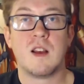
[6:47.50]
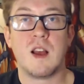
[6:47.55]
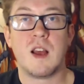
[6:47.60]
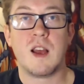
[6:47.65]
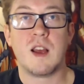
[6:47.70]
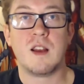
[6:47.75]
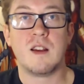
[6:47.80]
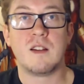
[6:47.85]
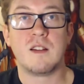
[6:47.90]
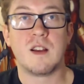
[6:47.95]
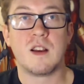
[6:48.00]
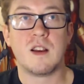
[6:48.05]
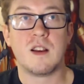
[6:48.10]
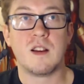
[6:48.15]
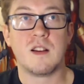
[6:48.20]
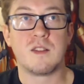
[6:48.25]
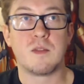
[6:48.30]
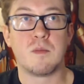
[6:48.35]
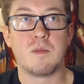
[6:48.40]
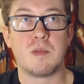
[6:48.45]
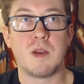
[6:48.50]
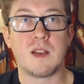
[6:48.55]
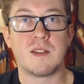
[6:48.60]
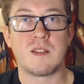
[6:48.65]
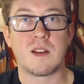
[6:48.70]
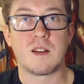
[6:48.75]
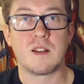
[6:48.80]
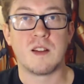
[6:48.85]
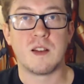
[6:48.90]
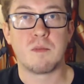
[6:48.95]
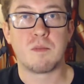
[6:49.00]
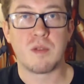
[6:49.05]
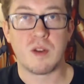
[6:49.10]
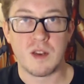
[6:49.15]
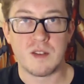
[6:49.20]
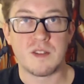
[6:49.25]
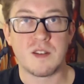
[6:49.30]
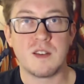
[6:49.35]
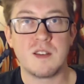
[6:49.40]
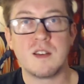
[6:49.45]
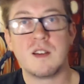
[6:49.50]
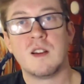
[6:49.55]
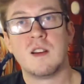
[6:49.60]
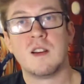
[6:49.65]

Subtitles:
and it's basically prison.